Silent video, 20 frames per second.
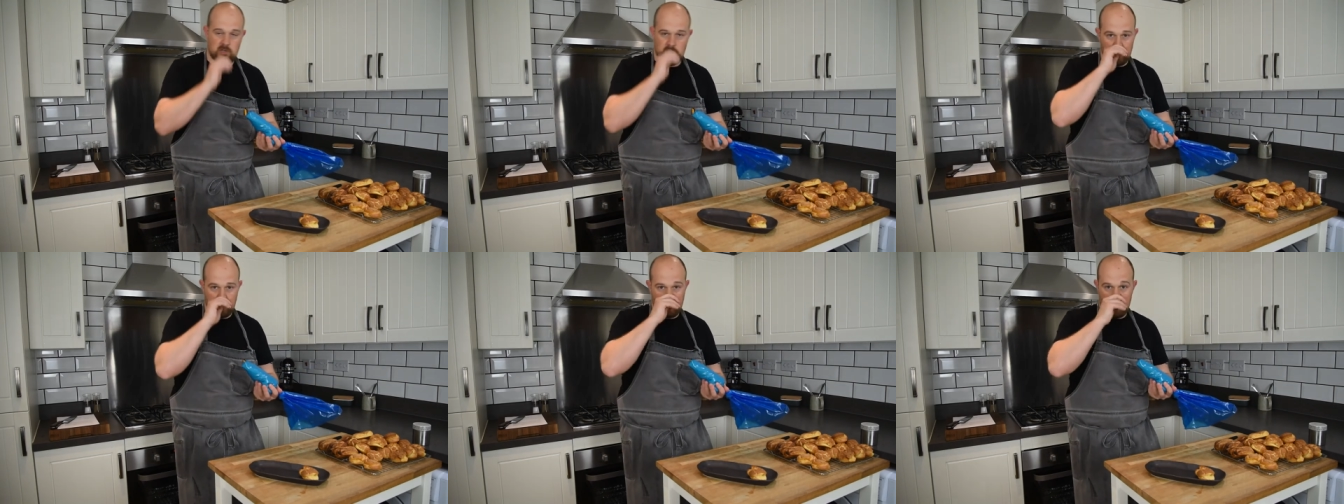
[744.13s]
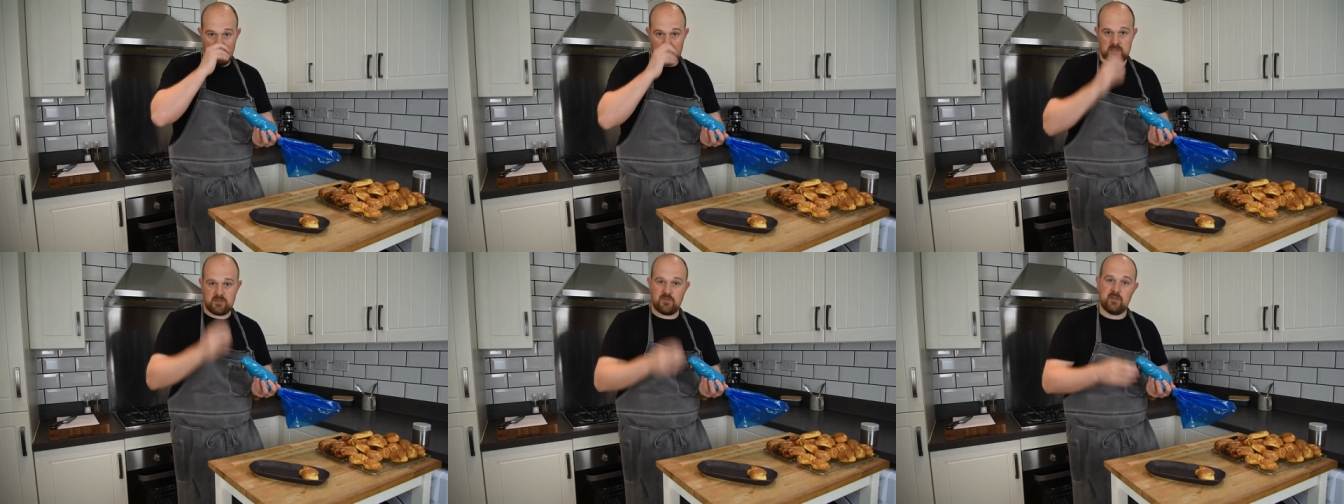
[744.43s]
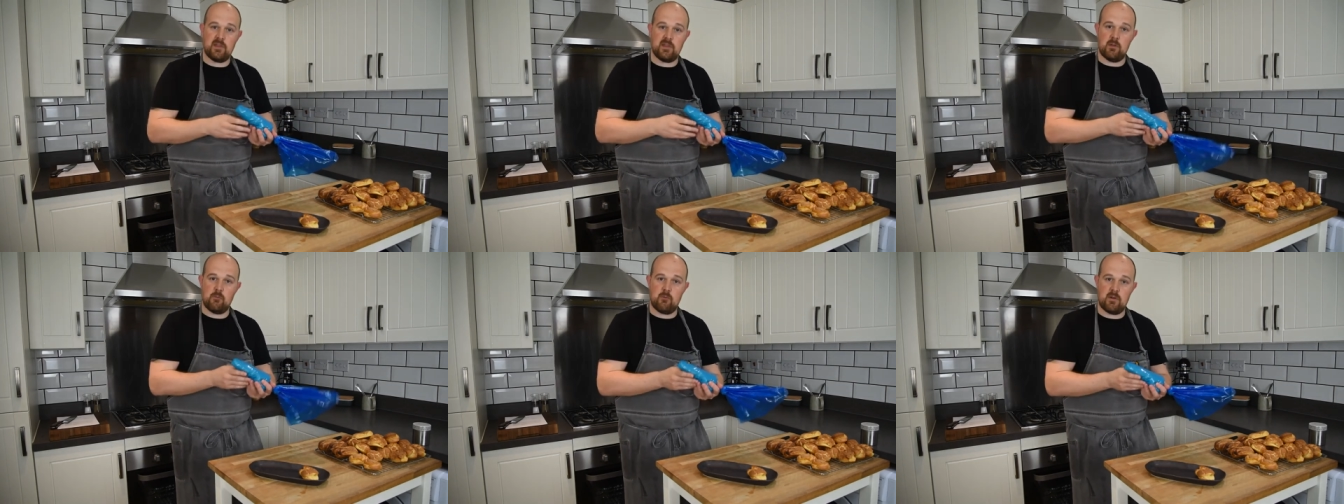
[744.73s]
you'll be able to
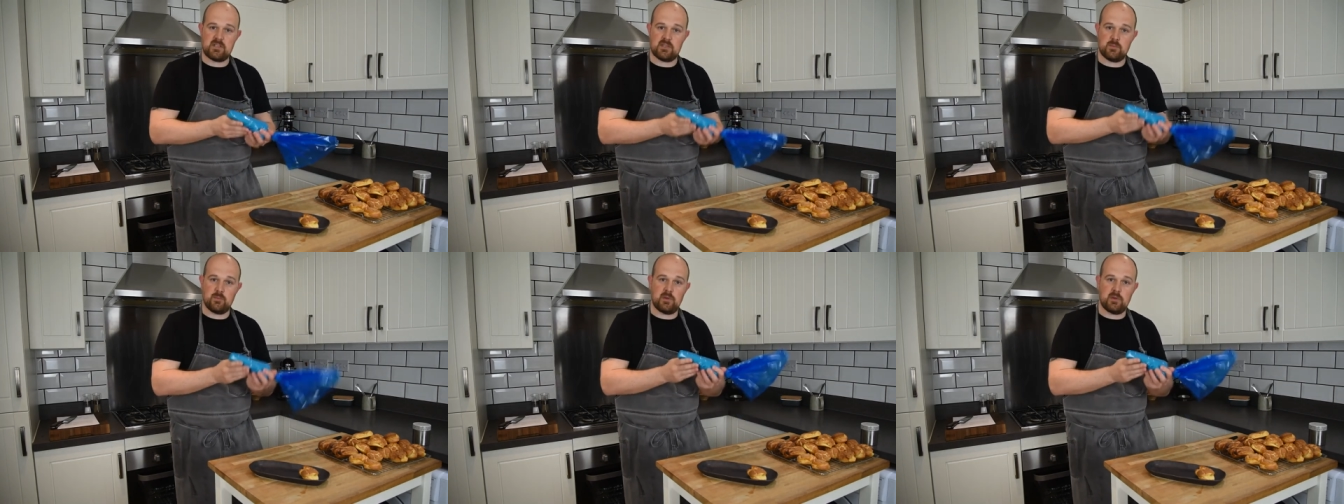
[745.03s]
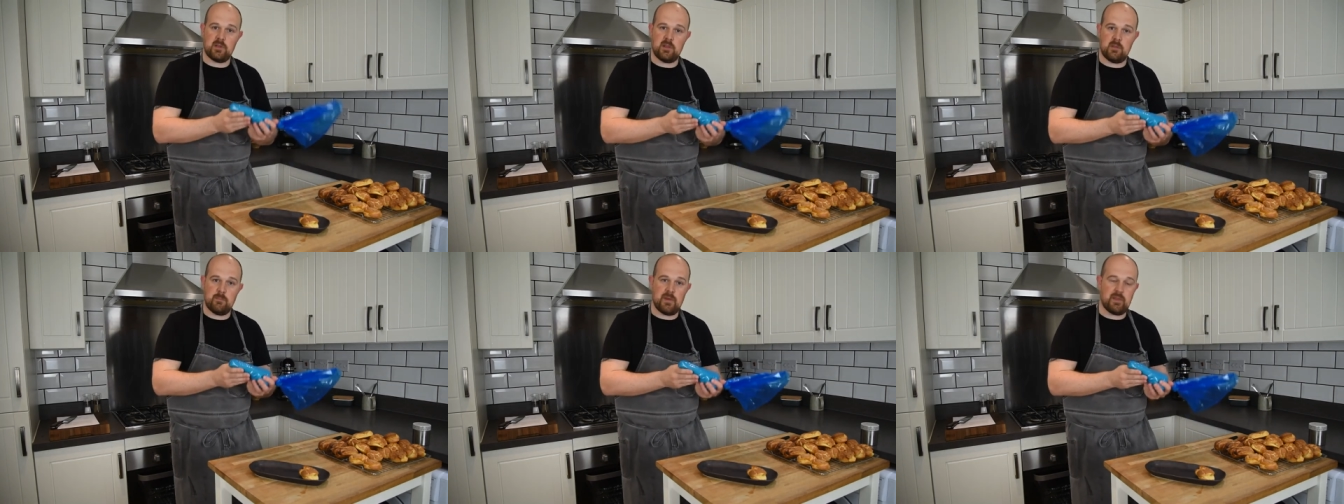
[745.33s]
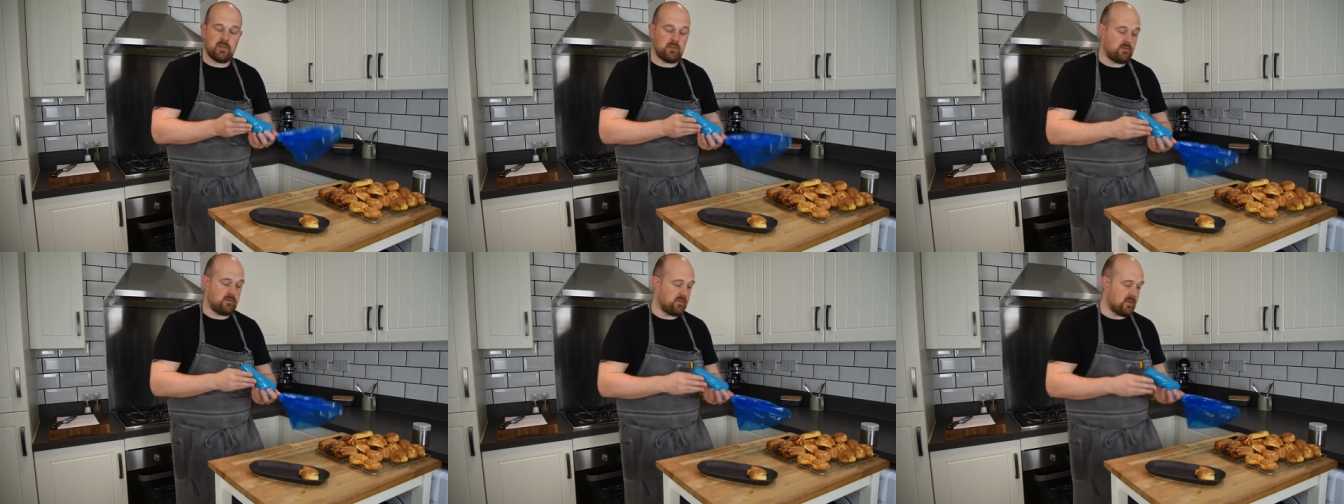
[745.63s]
find the recipe and the
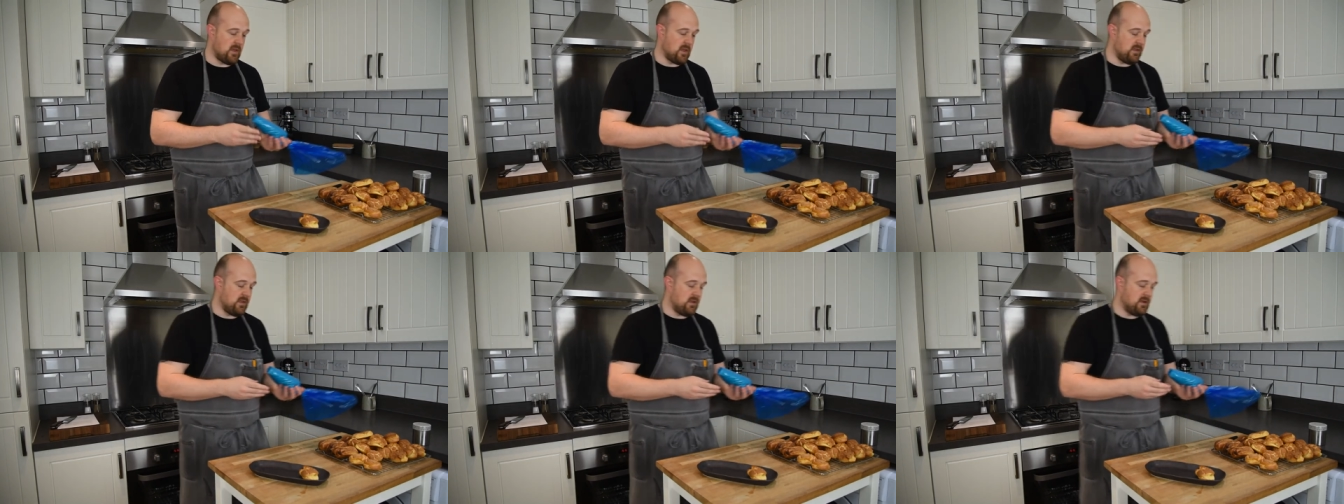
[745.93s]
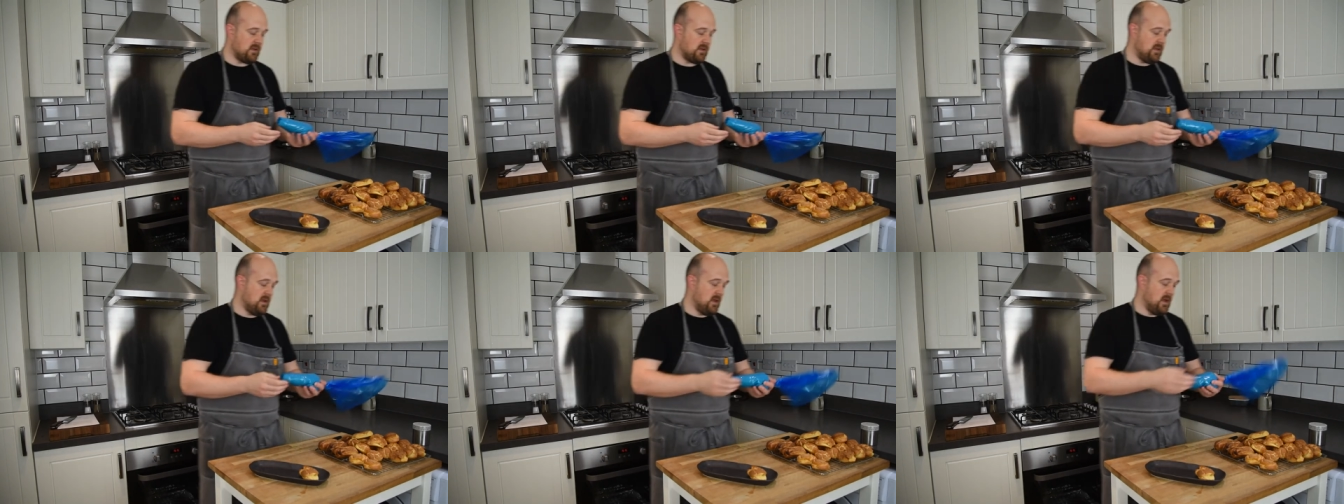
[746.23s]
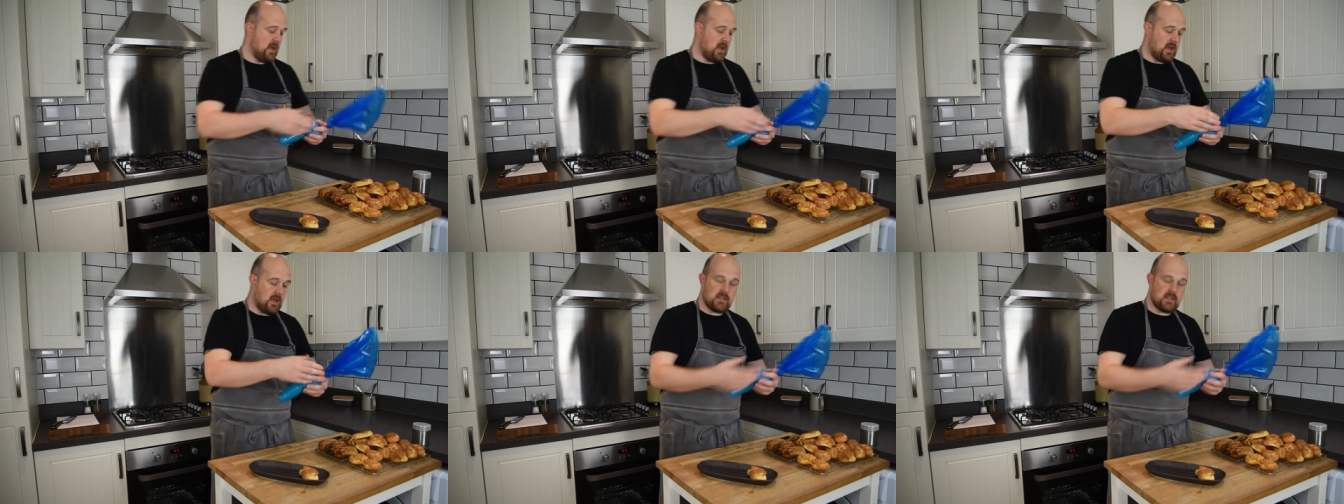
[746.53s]
method for that there.
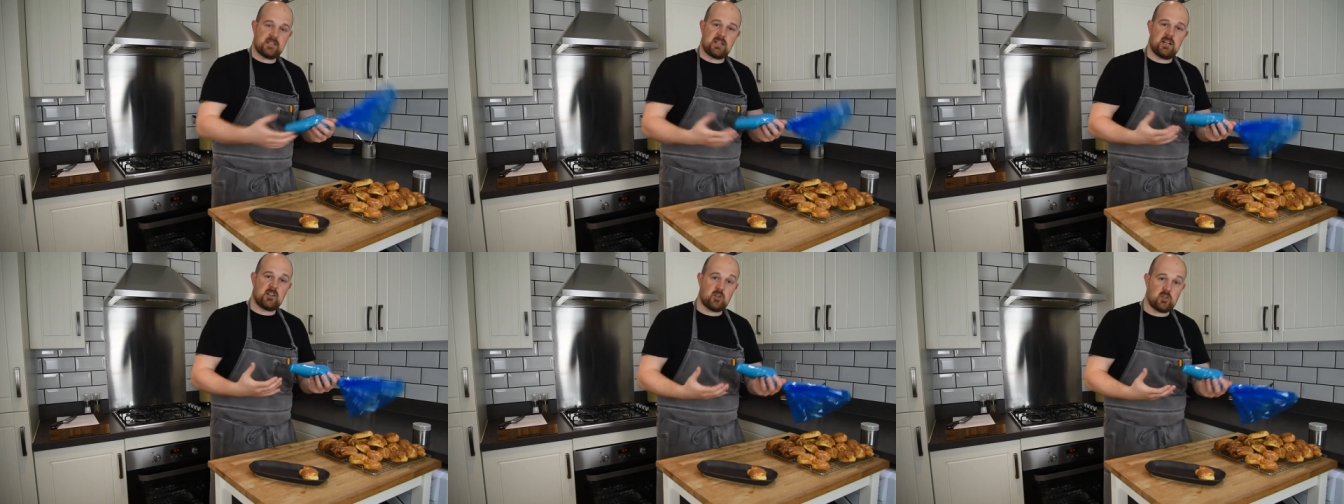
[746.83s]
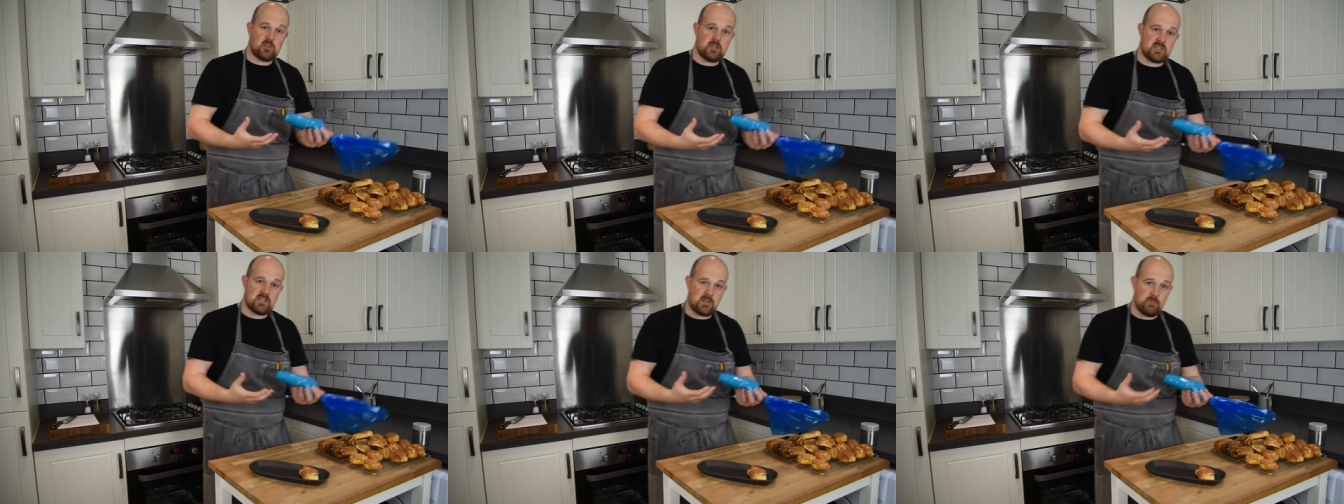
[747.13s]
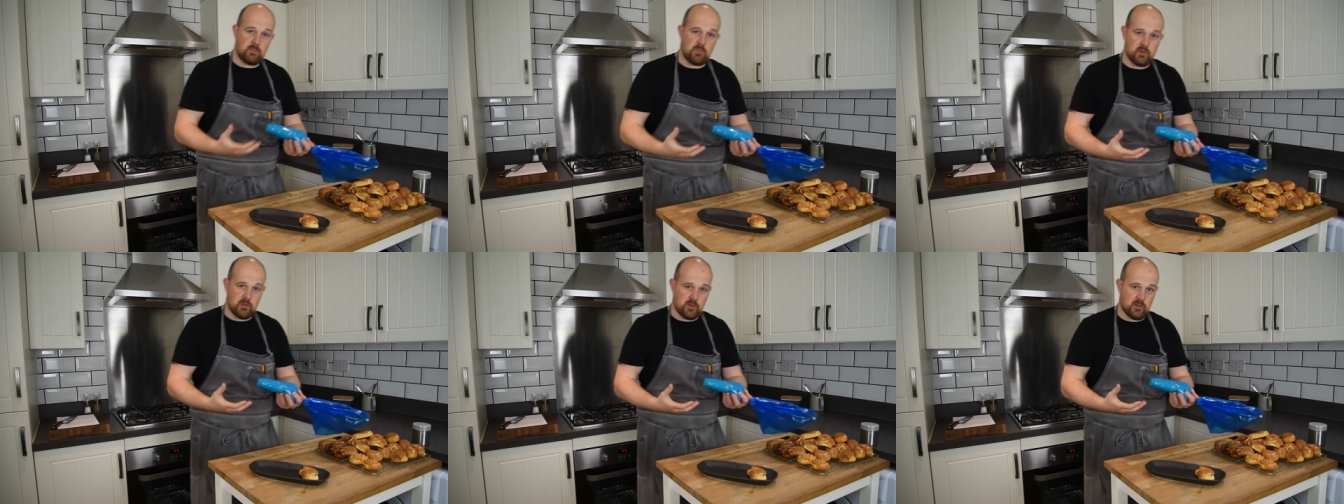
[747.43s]
It's actually
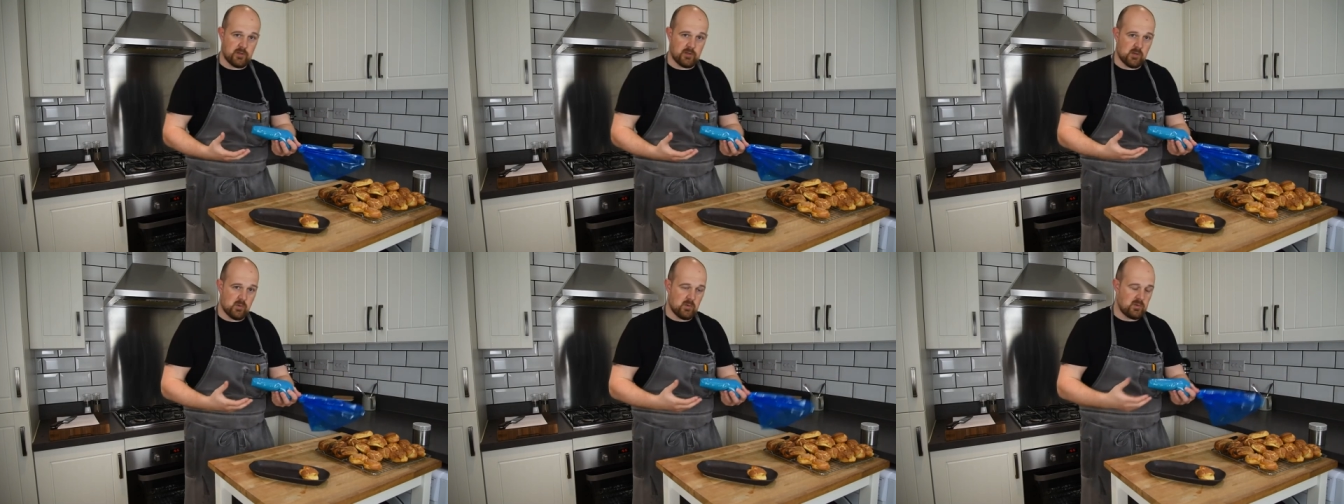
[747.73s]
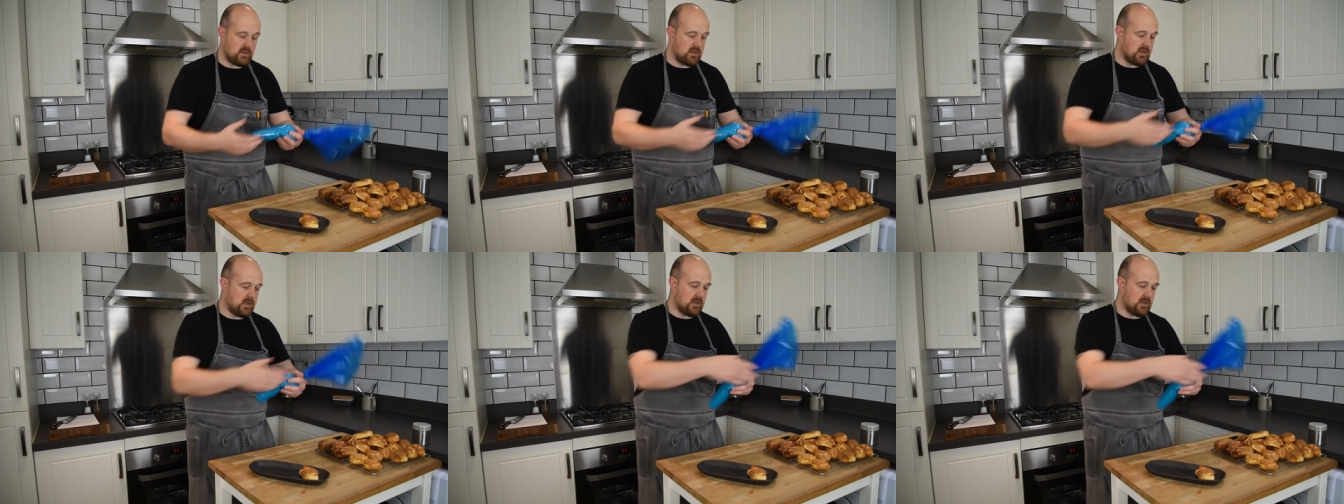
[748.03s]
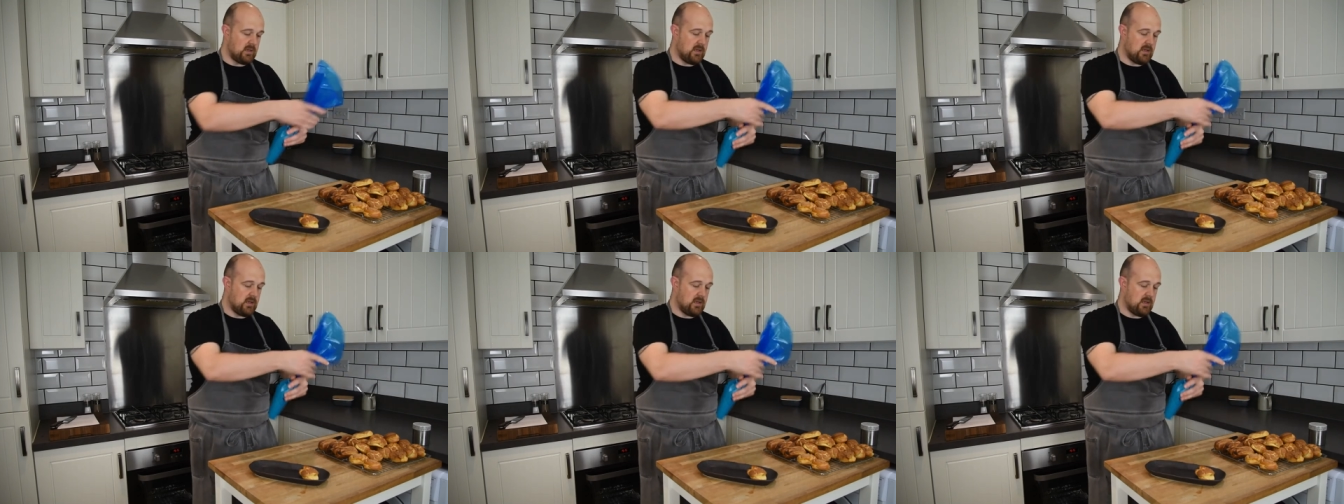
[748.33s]
simpler than you would think.